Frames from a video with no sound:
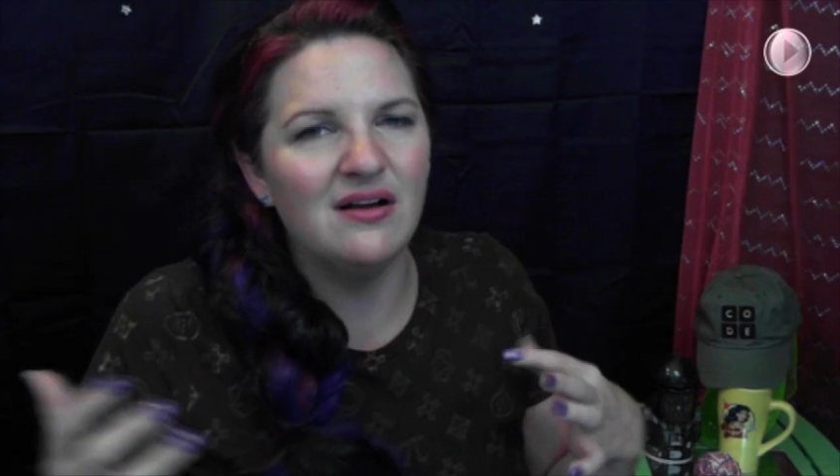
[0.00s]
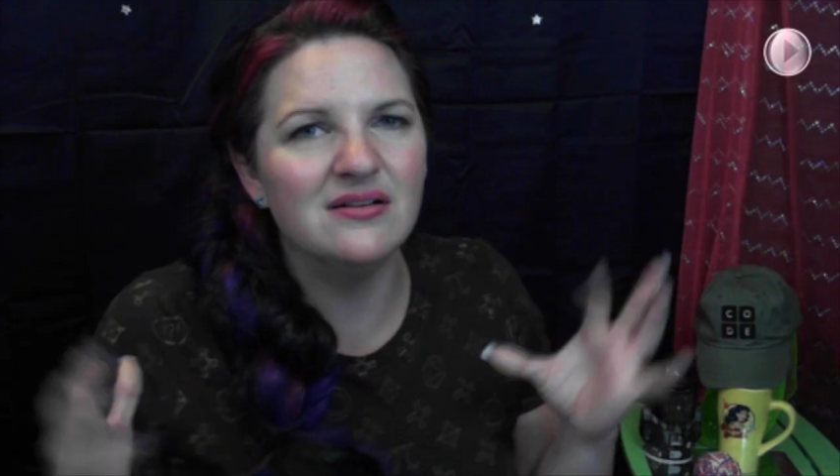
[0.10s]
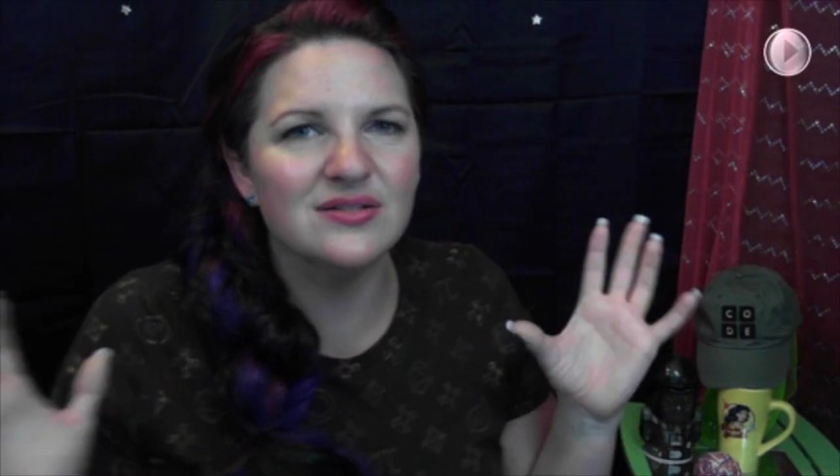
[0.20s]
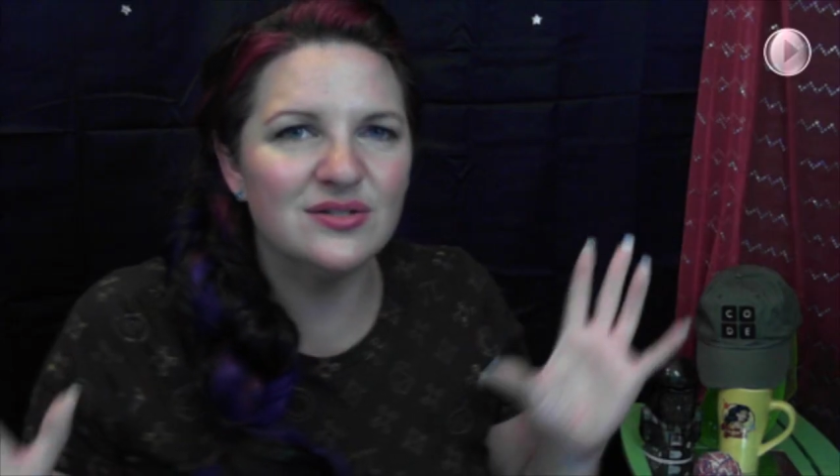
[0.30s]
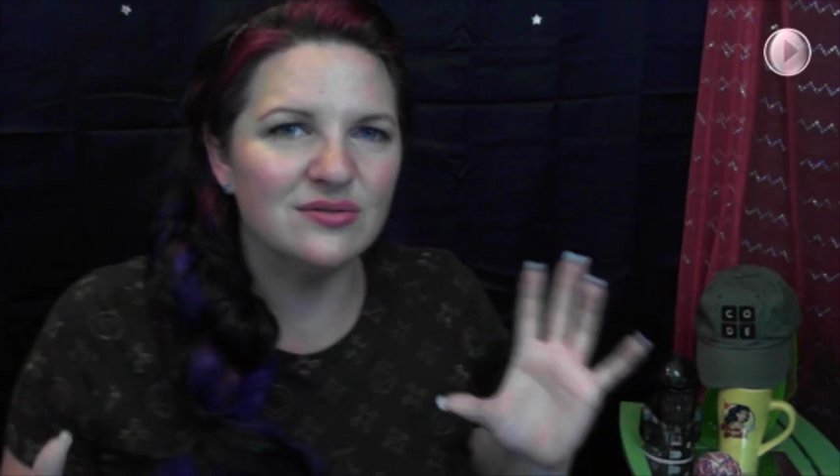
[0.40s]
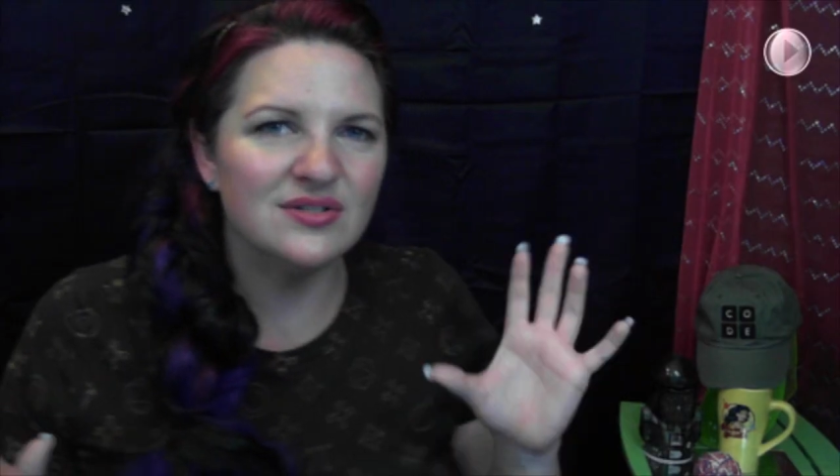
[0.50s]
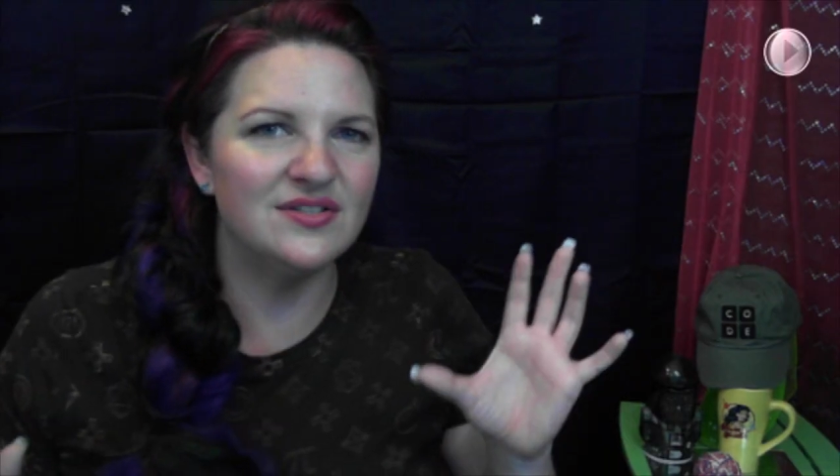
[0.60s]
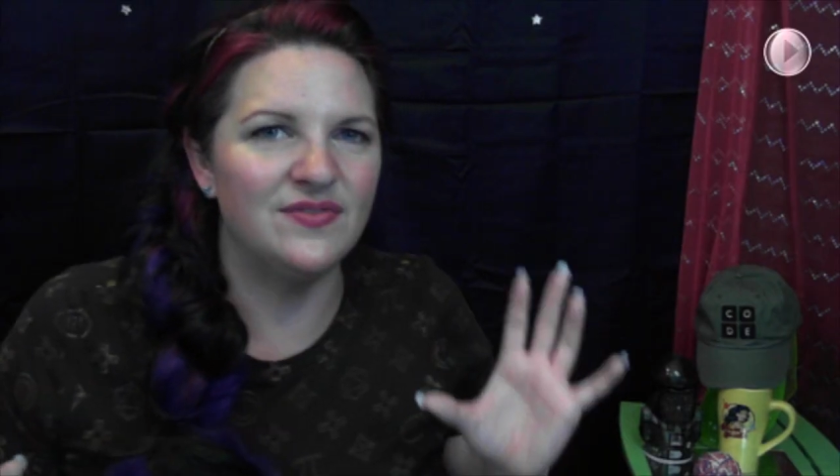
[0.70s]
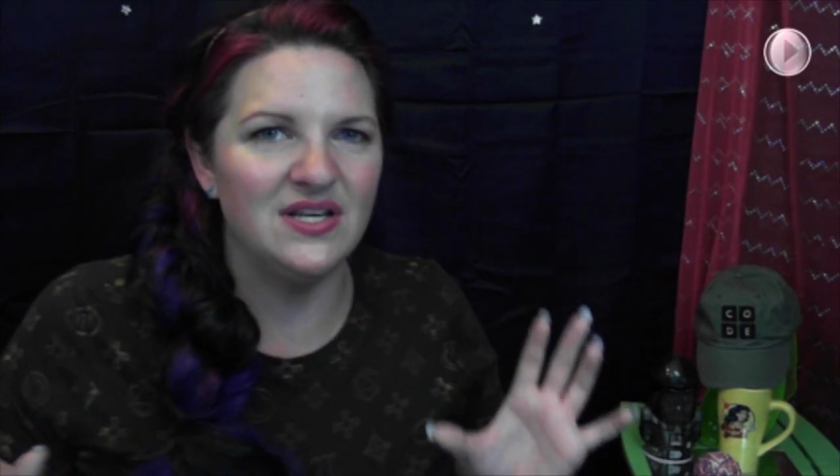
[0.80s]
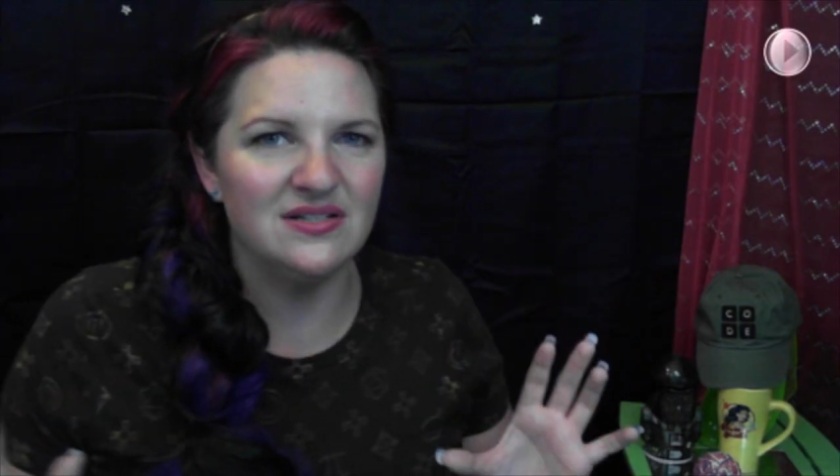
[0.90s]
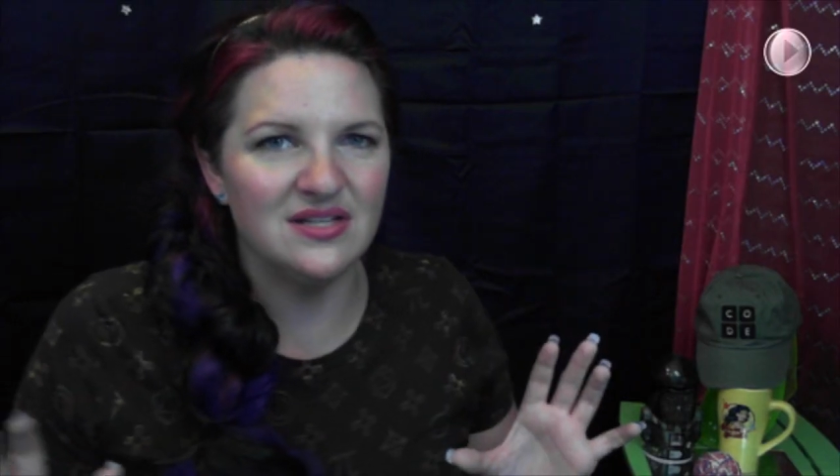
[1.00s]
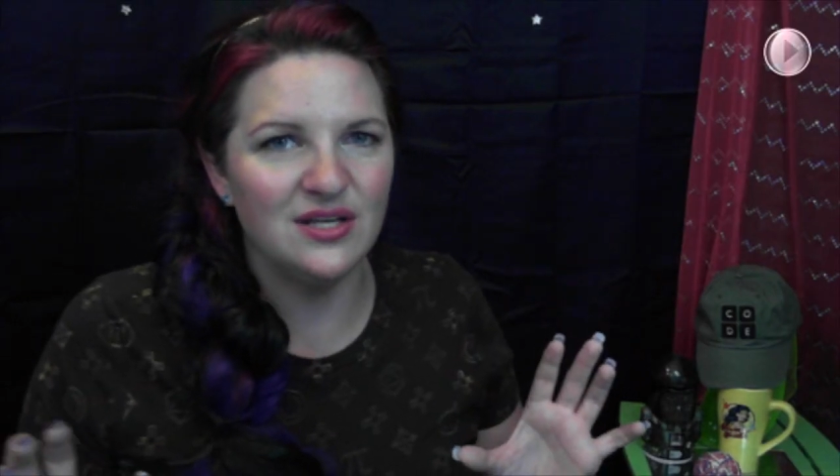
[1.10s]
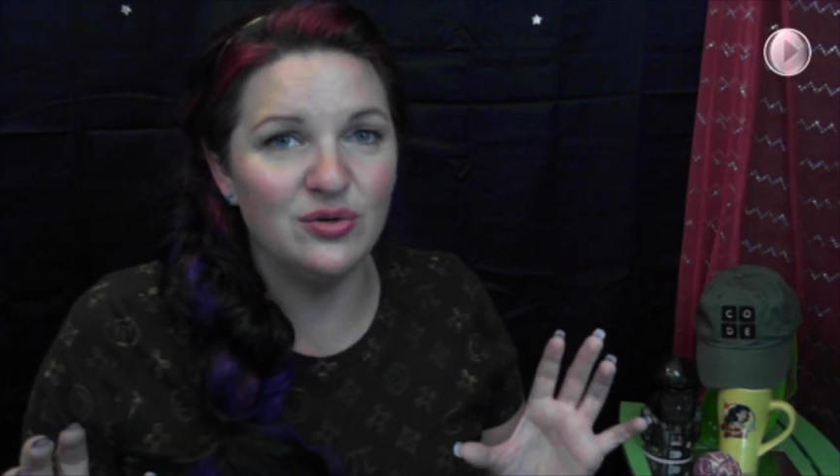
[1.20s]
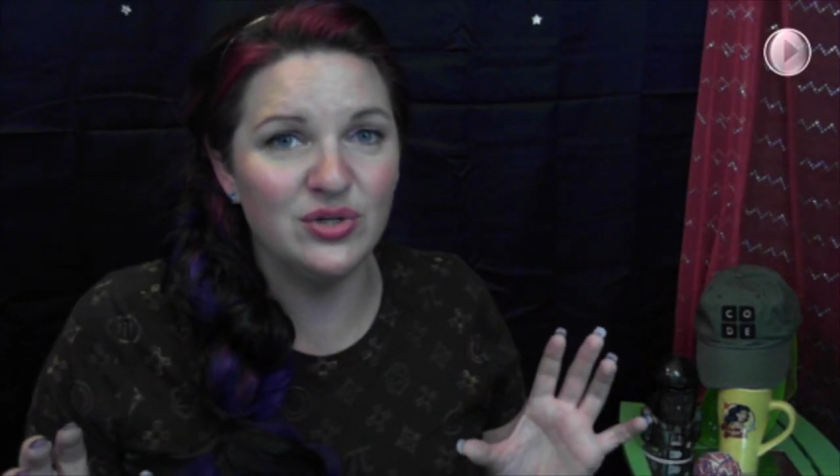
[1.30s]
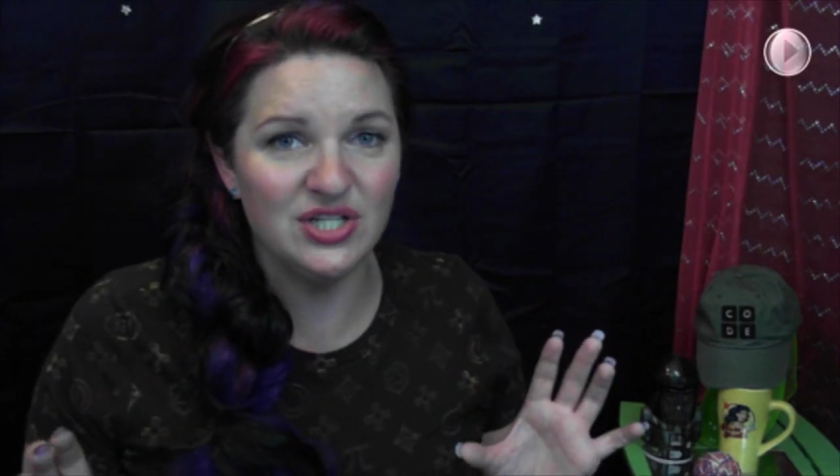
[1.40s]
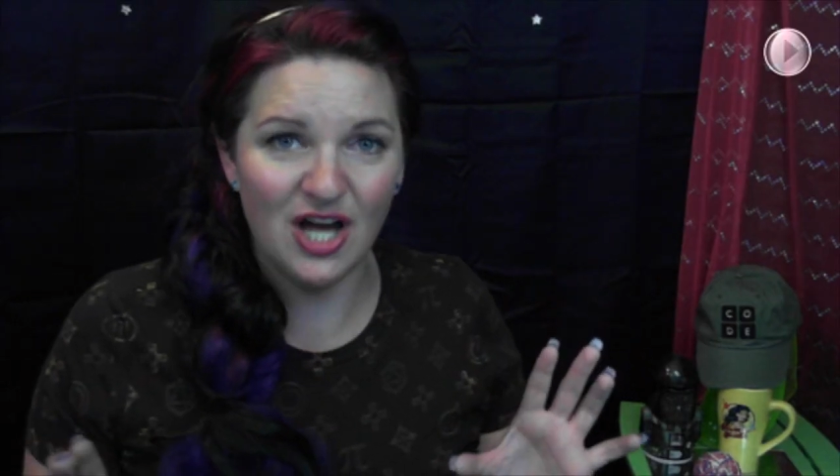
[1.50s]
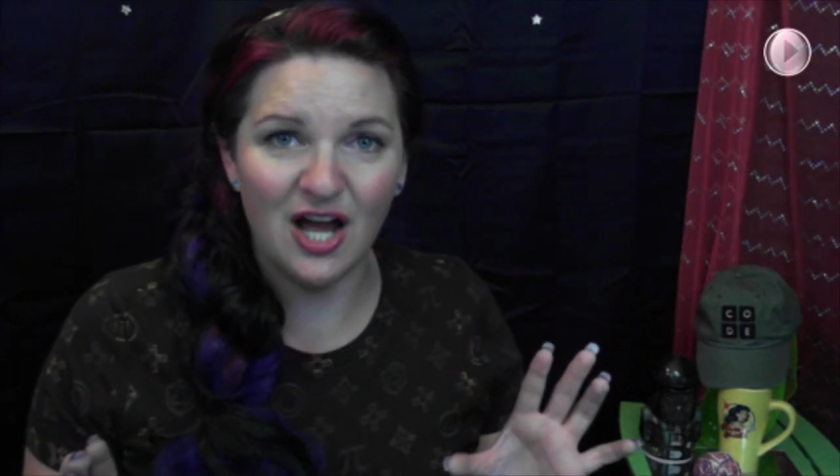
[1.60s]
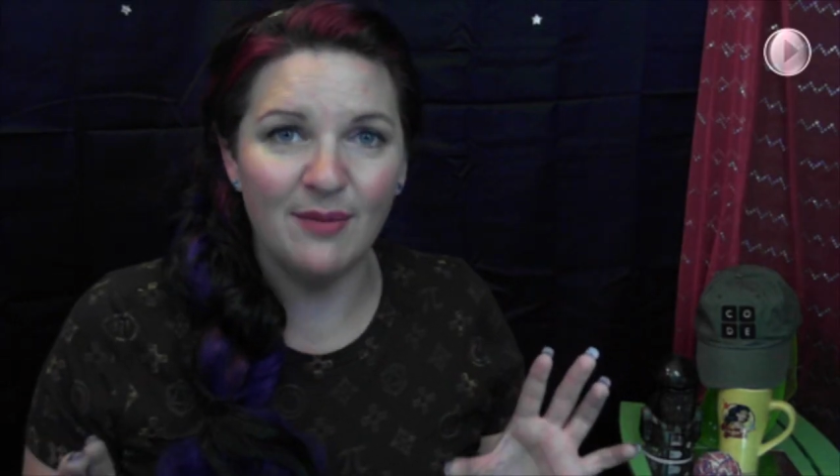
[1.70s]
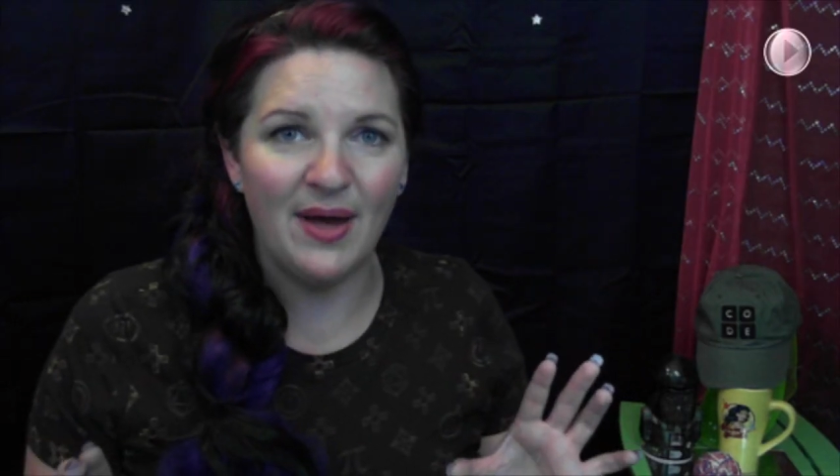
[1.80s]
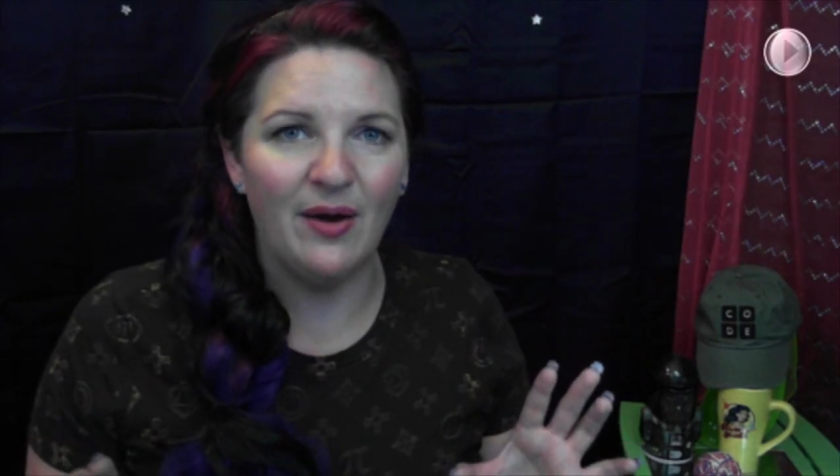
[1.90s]
all sorts of things that you can
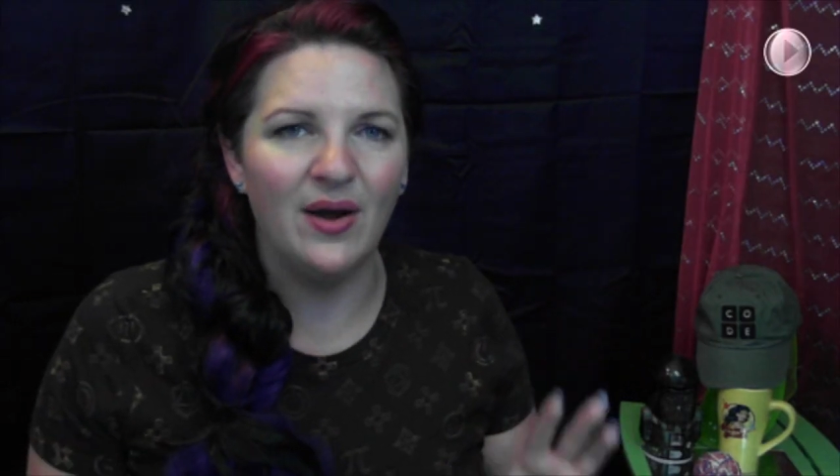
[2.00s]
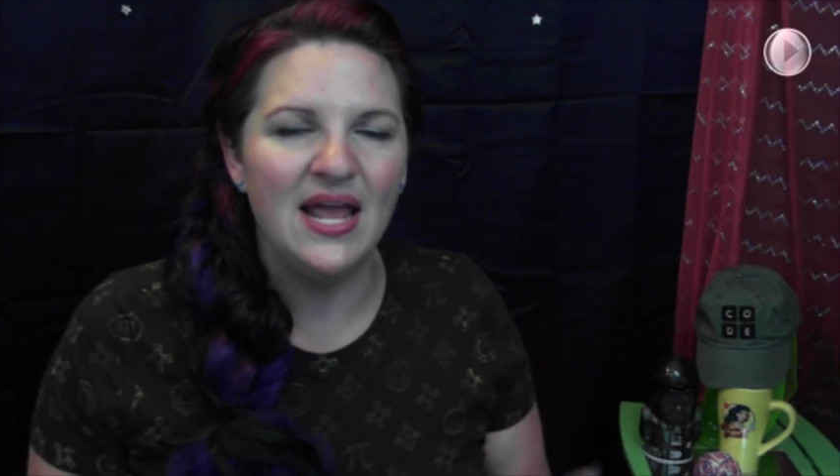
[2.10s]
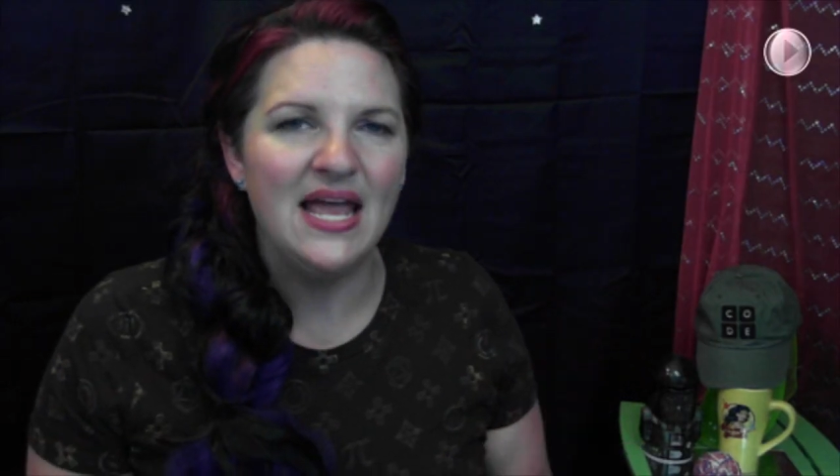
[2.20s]
talk about.